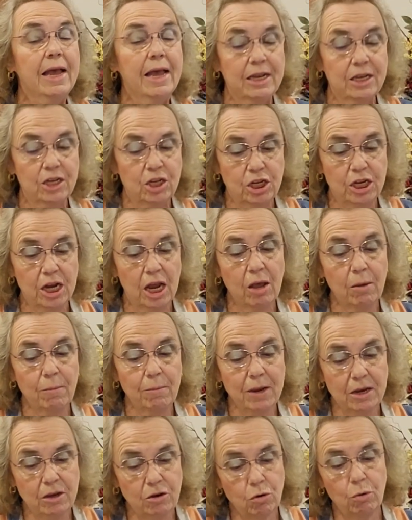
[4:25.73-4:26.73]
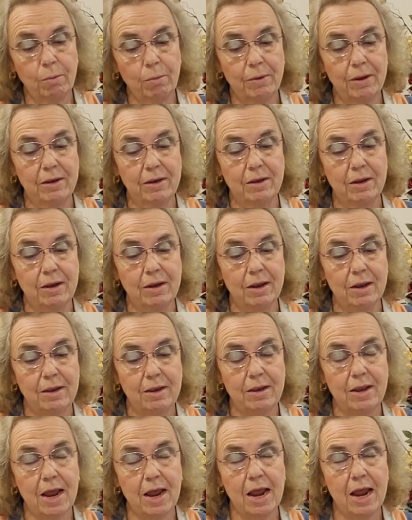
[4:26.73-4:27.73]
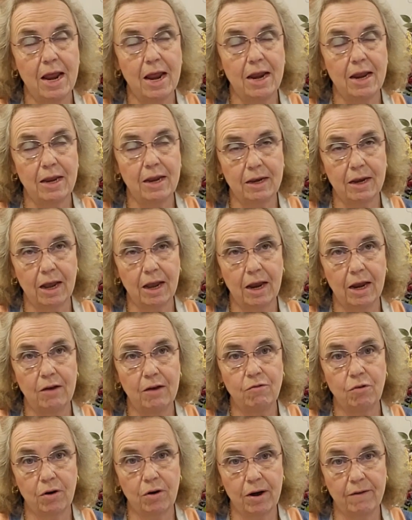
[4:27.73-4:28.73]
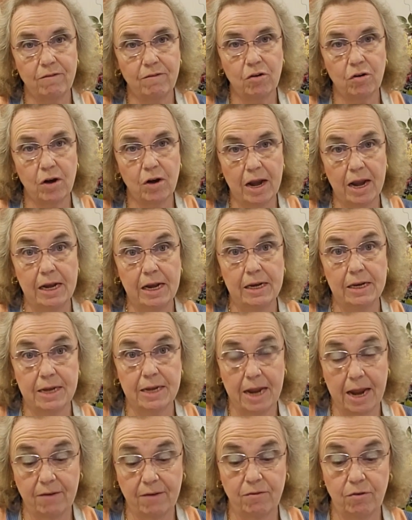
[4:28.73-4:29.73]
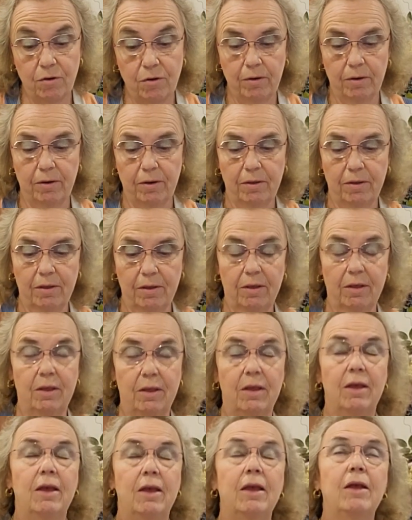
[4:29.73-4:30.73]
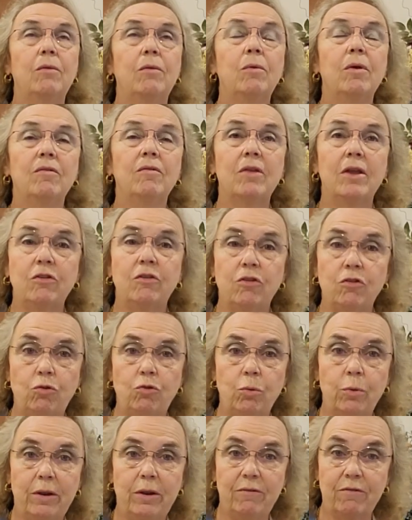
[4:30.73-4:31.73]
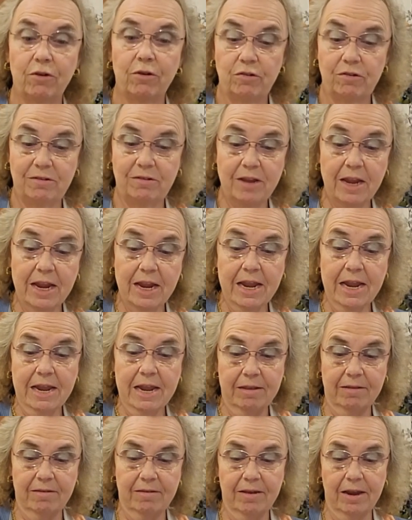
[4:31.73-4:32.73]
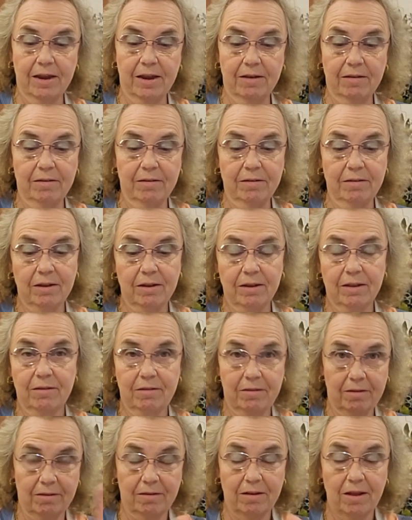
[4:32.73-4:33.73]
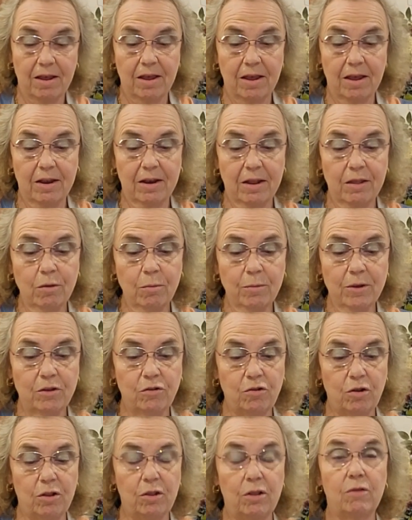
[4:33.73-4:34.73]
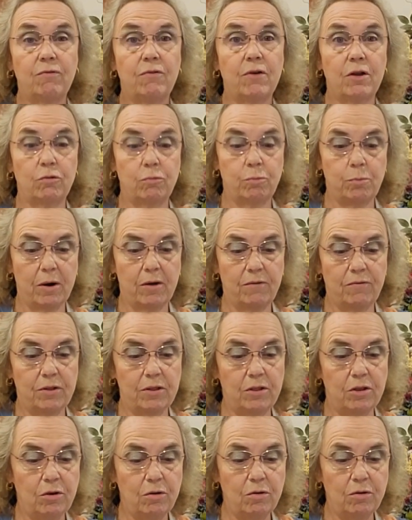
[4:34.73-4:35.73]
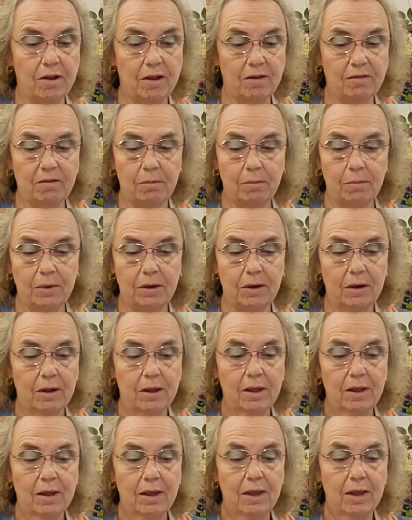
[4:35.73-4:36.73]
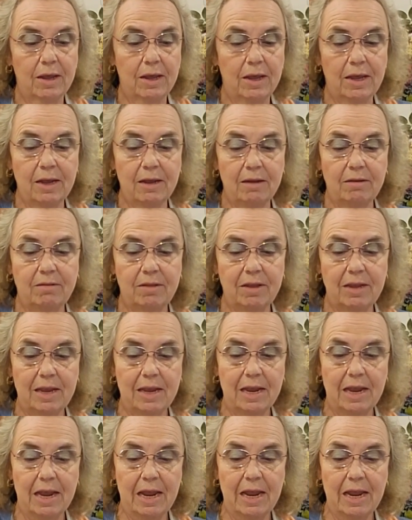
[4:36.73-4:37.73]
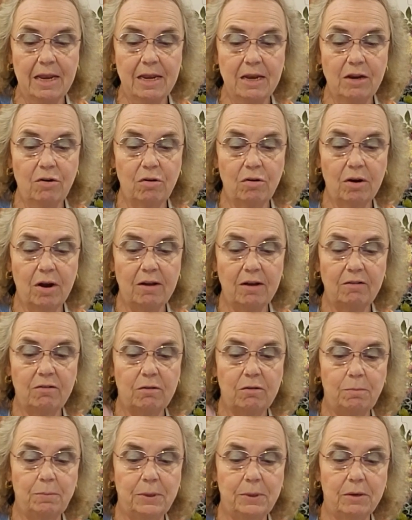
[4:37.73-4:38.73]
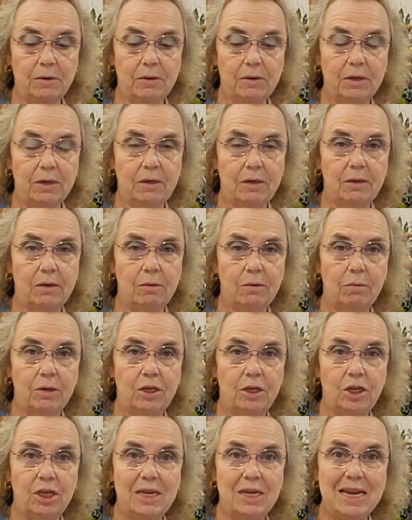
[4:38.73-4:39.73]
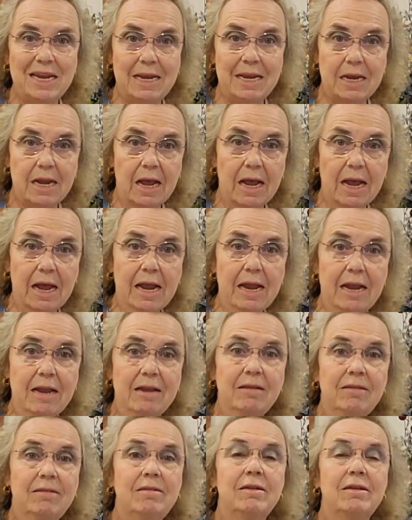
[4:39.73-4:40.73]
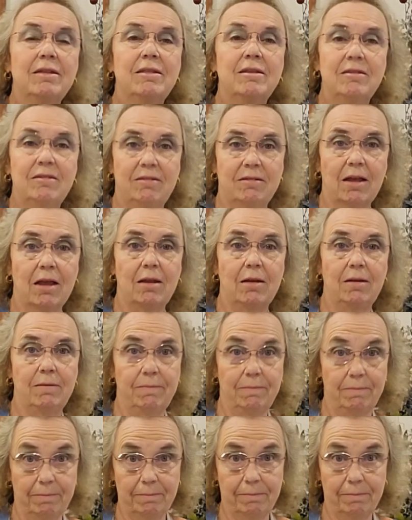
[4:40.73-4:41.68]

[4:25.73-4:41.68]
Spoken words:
and shall be tormented day and night forever and ever. And Revelation 20 verse 10 says, this is another mention of the false prophet in the New Testament, is the Antichrist spirit which denies the Son.